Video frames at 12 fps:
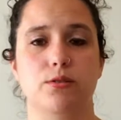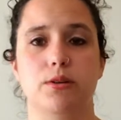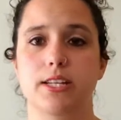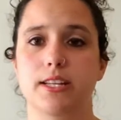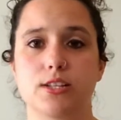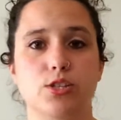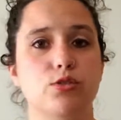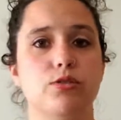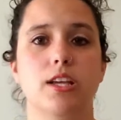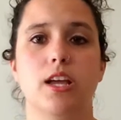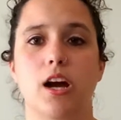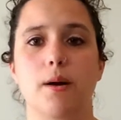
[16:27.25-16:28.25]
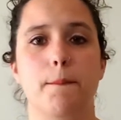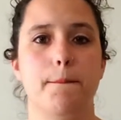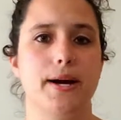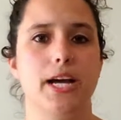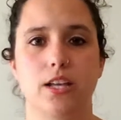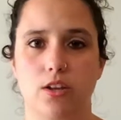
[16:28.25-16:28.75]
So it is using up
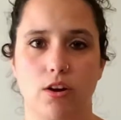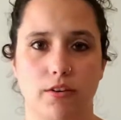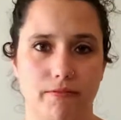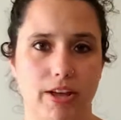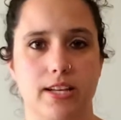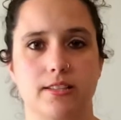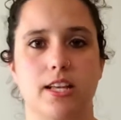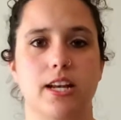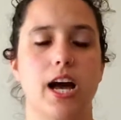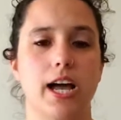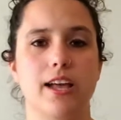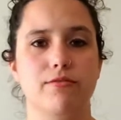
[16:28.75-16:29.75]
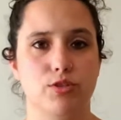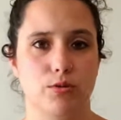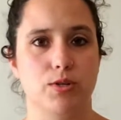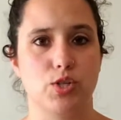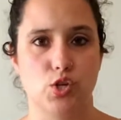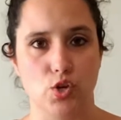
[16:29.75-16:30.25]
my yarn fast, and I have too
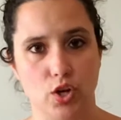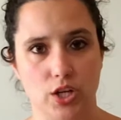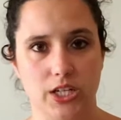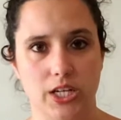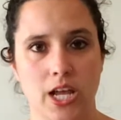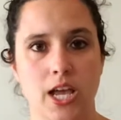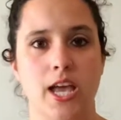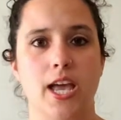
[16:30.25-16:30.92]
much yarn.